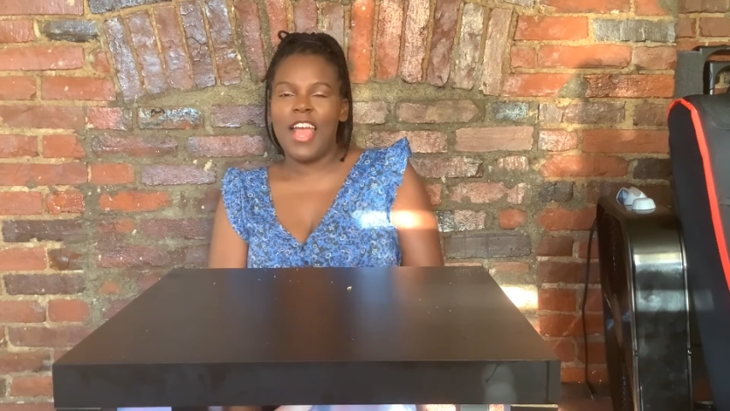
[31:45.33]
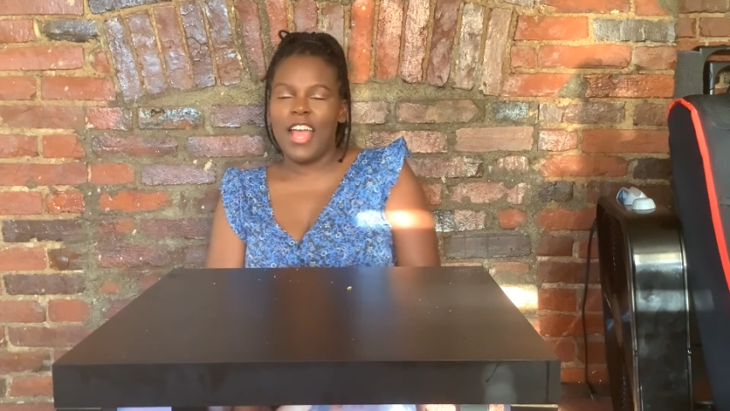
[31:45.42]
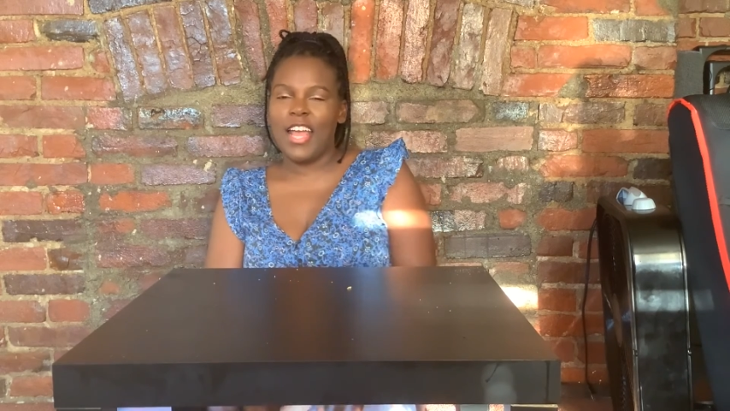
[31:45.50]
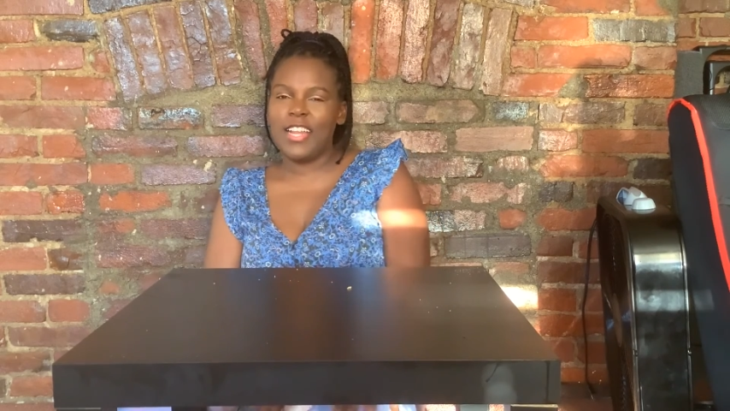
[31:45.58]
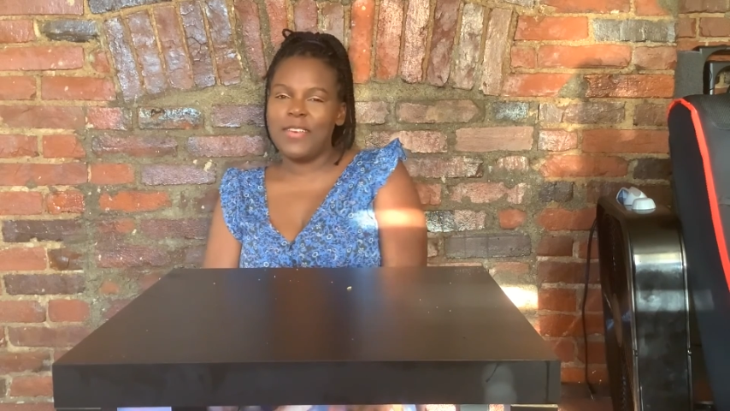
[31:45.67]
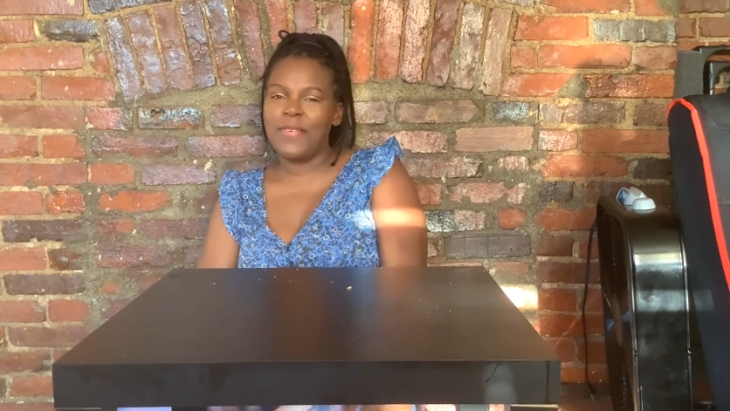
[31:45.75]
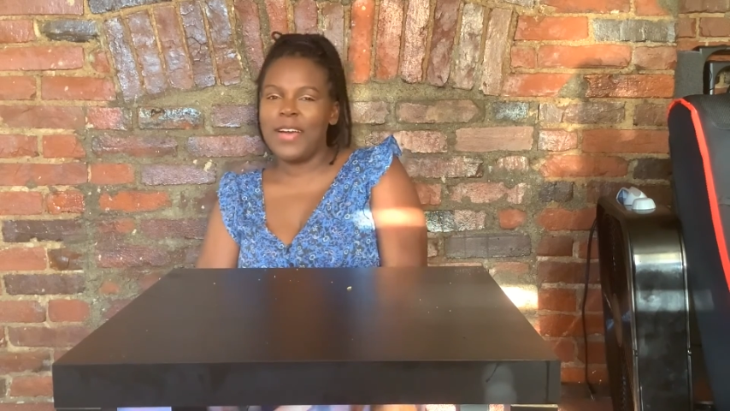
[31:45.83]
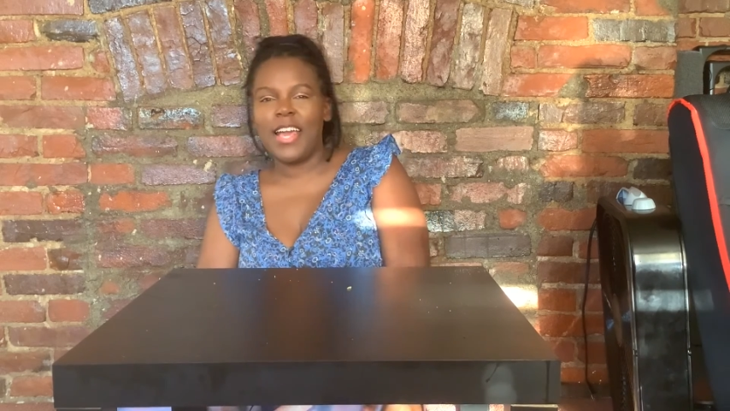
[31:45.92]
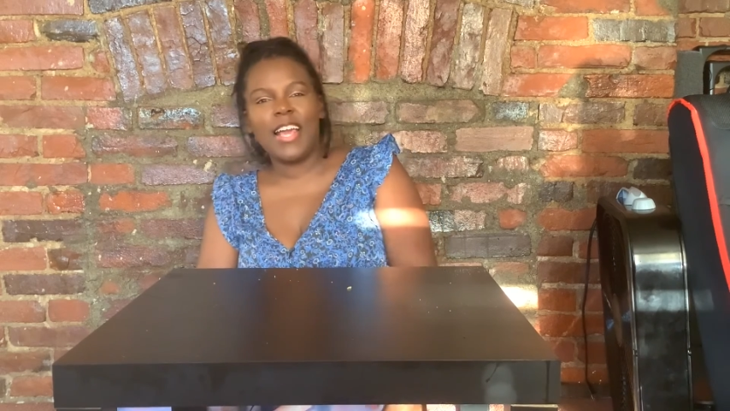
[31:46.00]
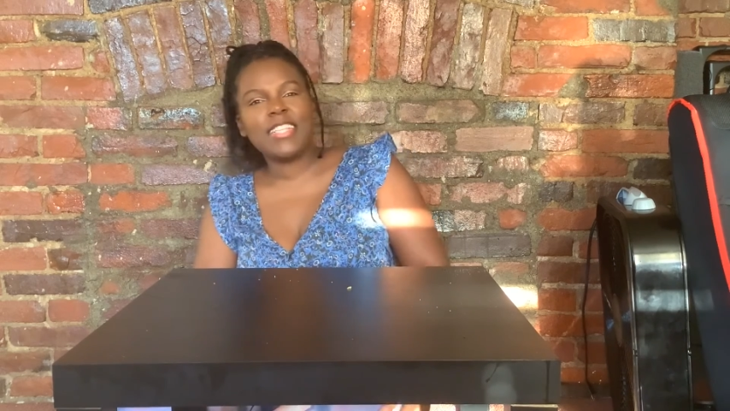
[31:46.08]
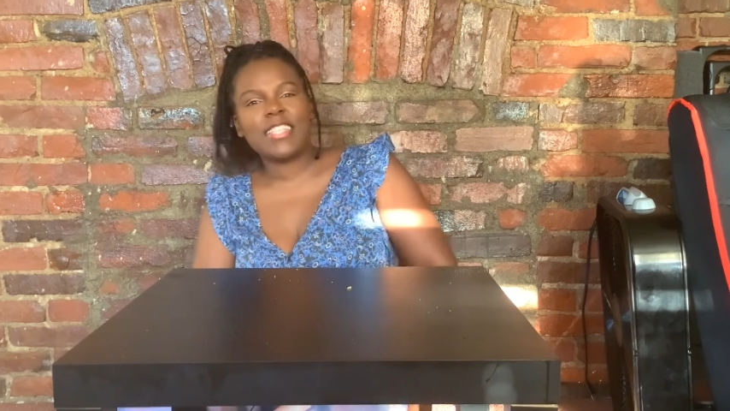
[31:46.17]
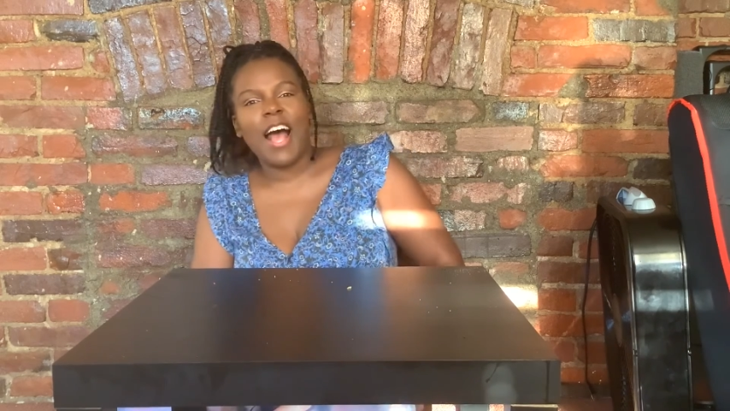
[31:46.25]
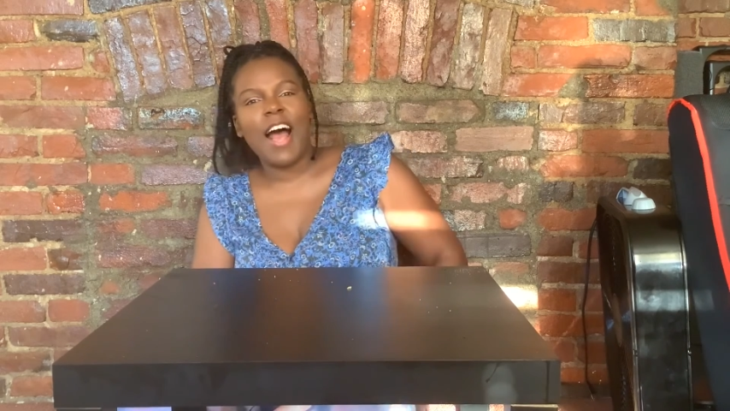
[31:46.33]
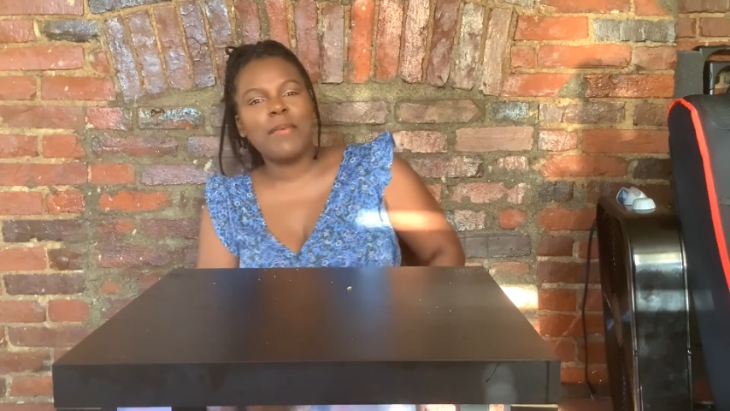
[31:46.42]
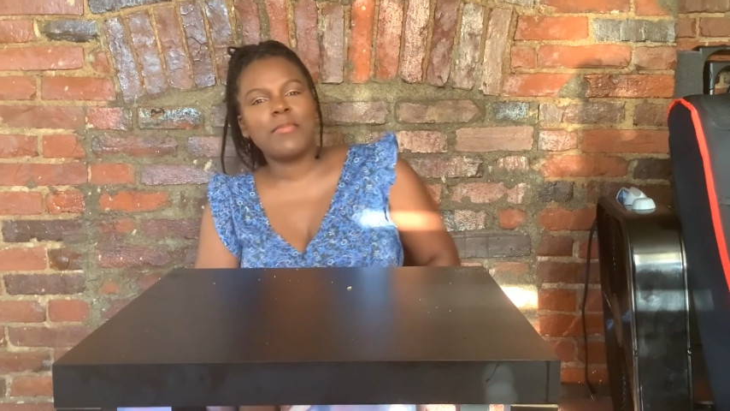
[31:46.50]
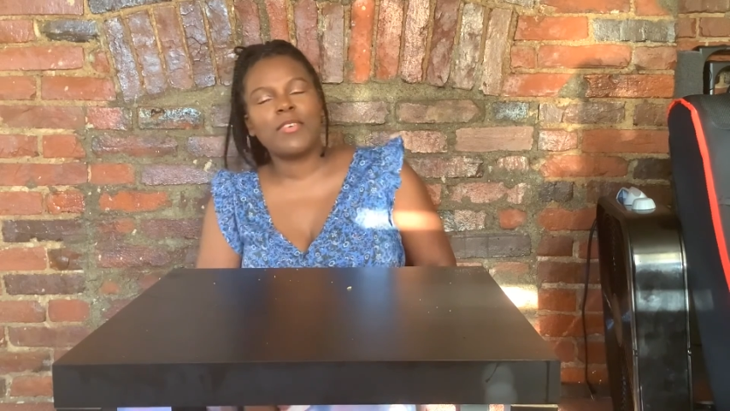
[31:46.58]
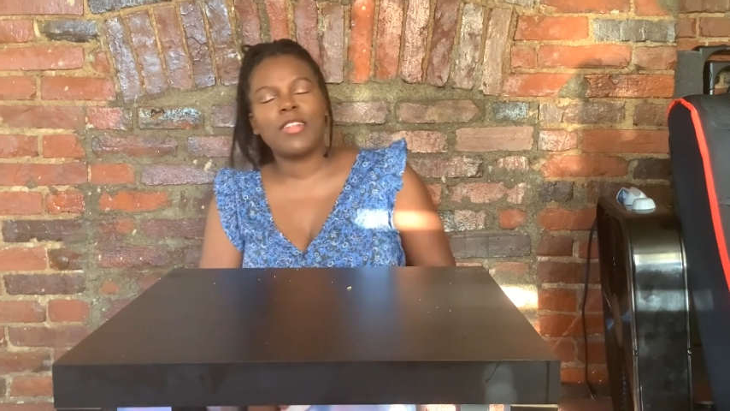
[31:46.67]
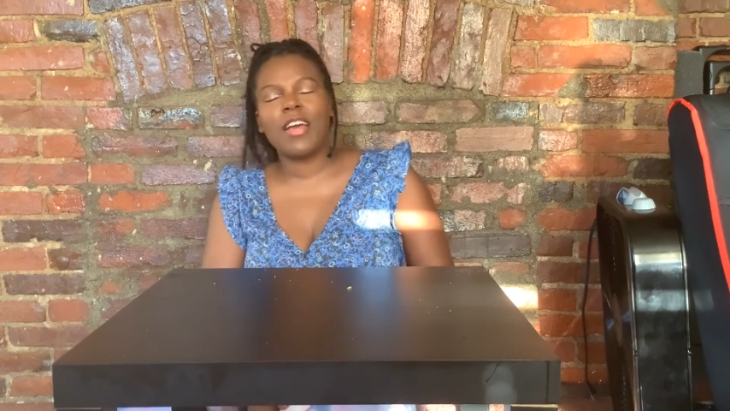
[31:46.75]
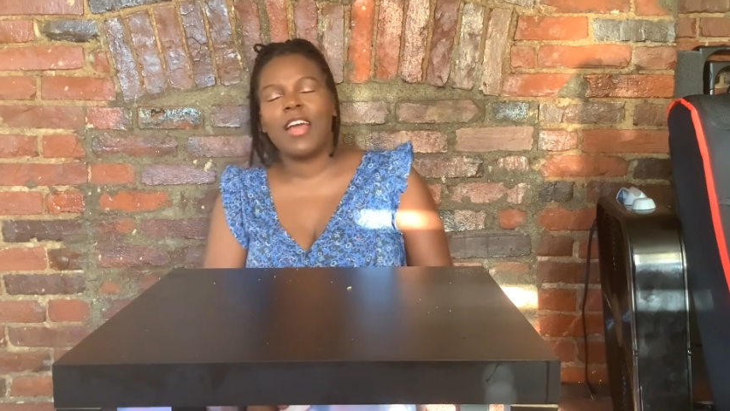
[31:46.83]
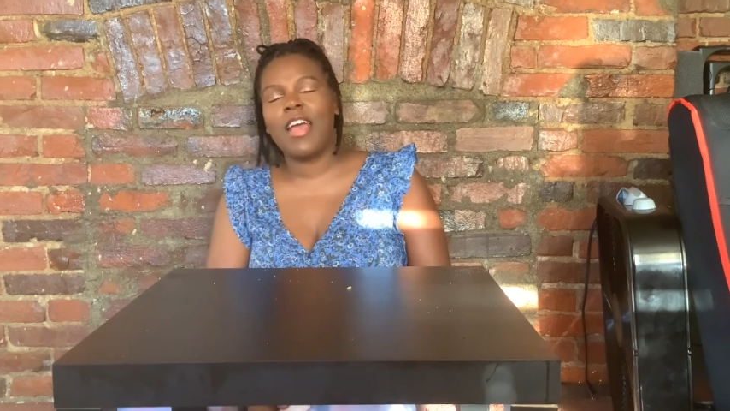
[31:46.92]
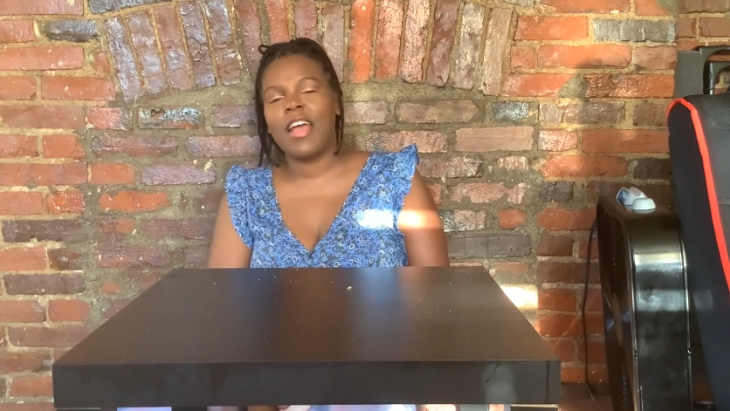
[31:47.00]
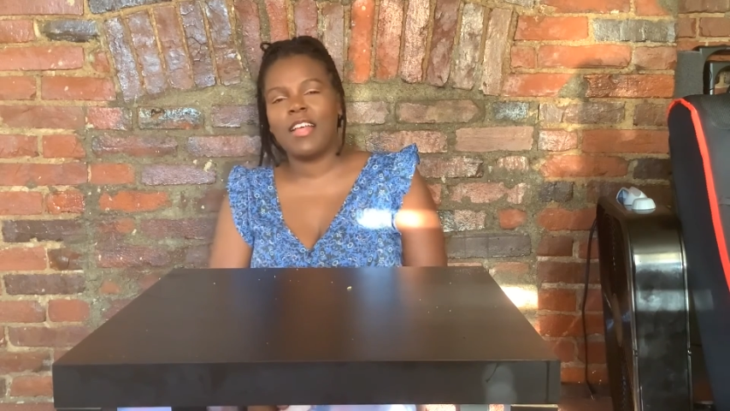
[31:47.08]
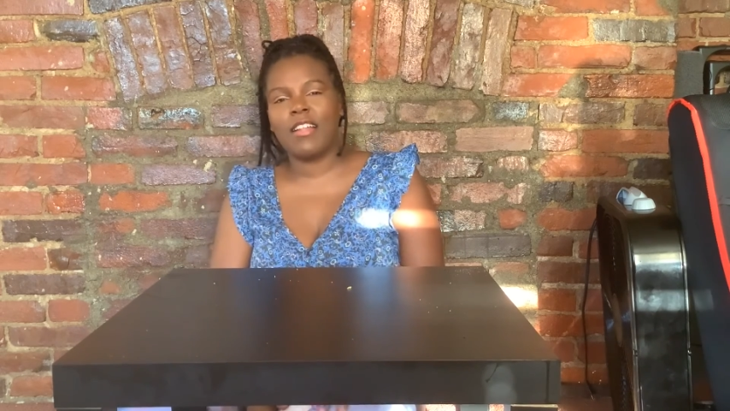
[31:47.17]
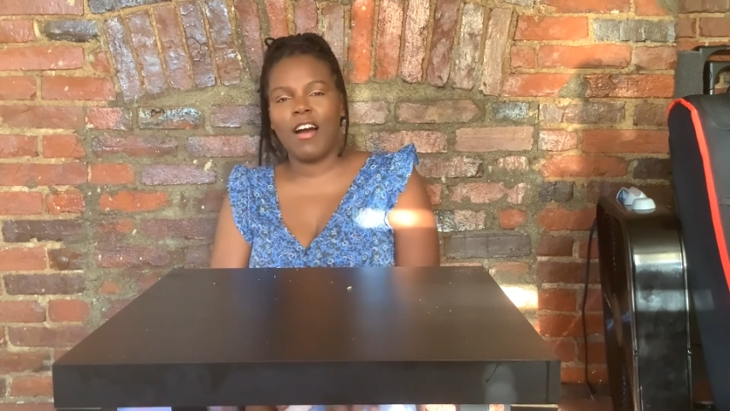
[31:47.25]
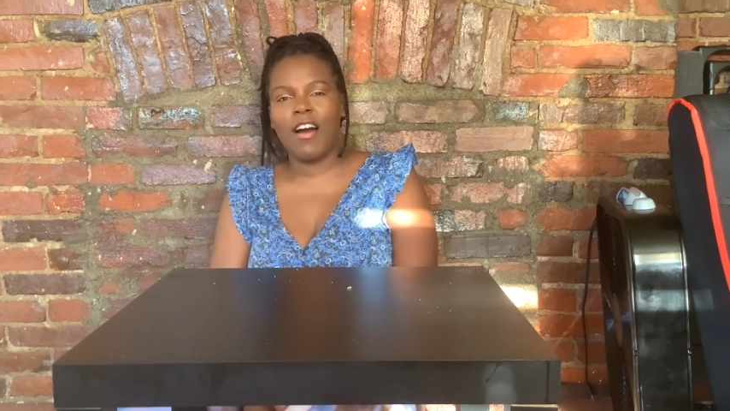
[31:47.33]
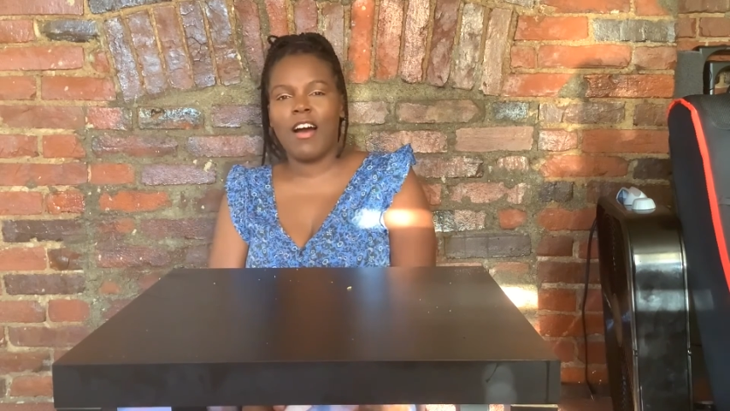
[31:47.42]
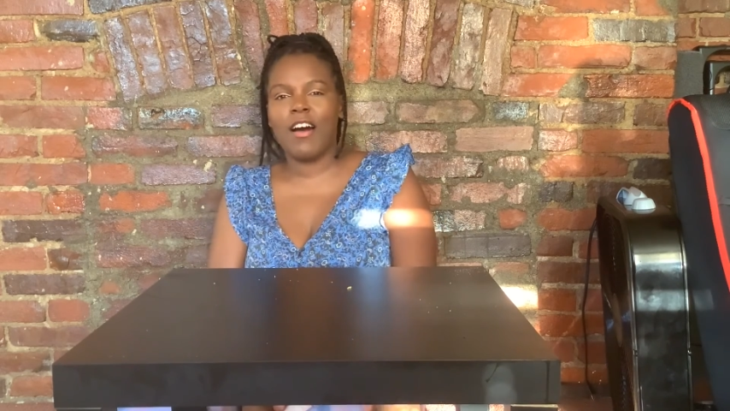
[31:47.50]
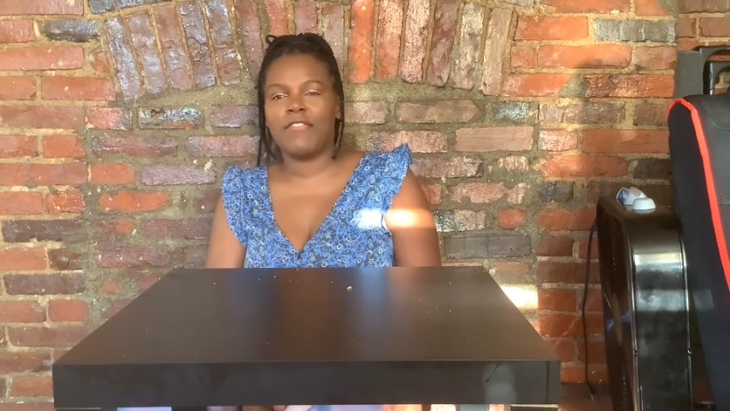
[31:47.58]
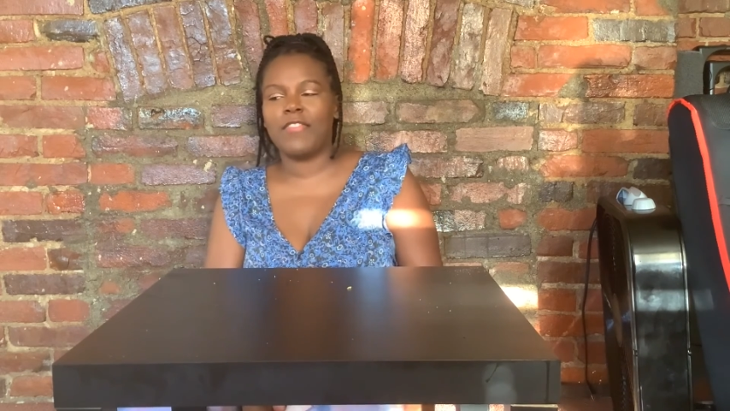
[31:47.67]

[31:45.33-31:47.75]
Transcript: Anyways, I'm gonna head off